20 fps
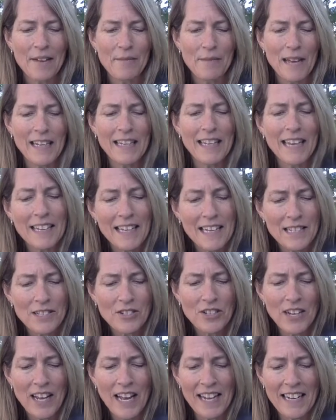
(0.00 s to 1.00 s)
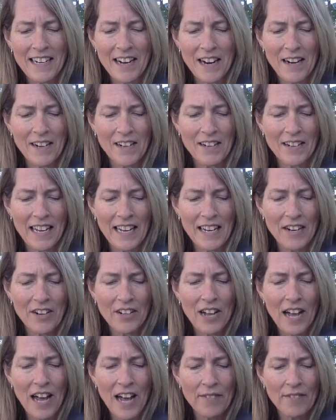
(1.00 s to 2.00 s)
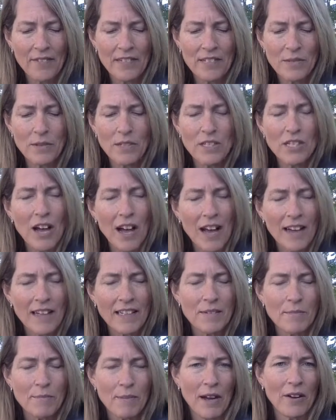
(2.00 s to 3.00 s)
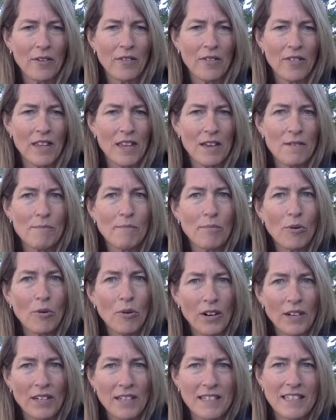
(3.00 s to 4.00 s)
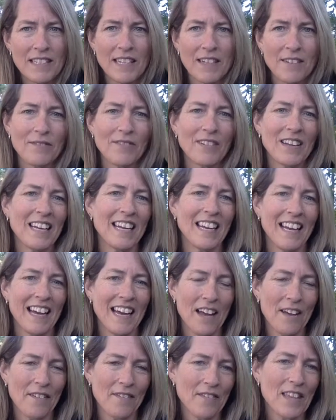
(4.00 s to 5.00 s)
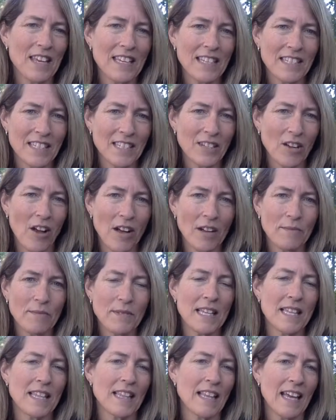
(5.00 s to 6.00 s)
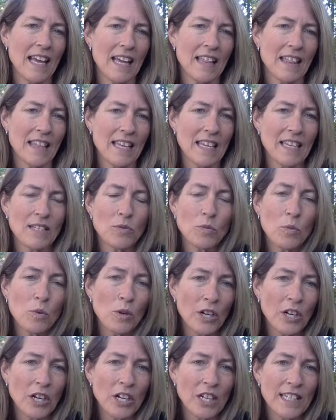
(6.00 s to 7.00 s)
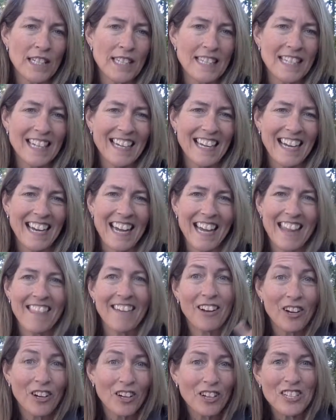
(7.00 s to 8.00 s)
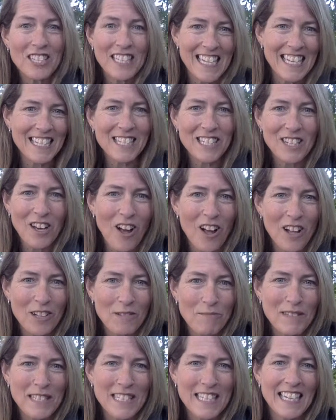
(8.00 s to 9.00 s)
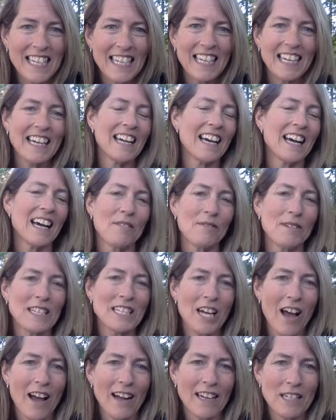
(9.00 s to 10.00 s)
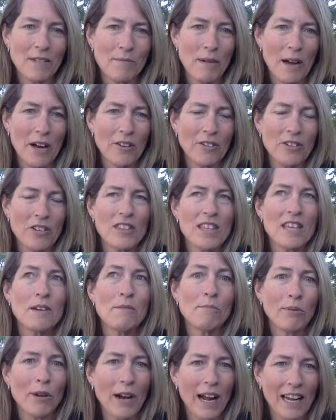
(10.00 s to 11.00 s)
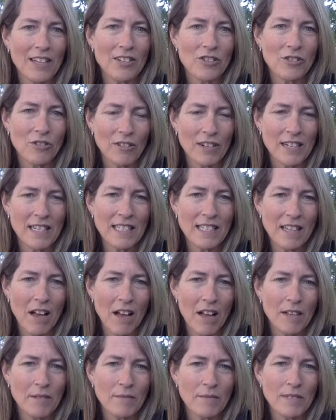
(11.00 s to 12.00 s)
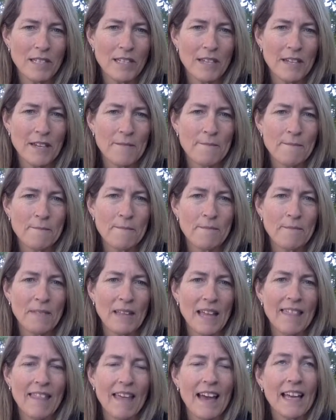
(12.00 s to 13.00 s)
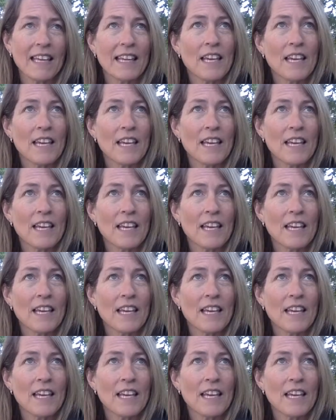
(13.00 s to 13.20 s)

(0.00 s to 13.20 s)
And yet yesterday in our conference, we talked about the importance of these psalms and these words, the cursing psalms we talked about, or the imprecatory psalms that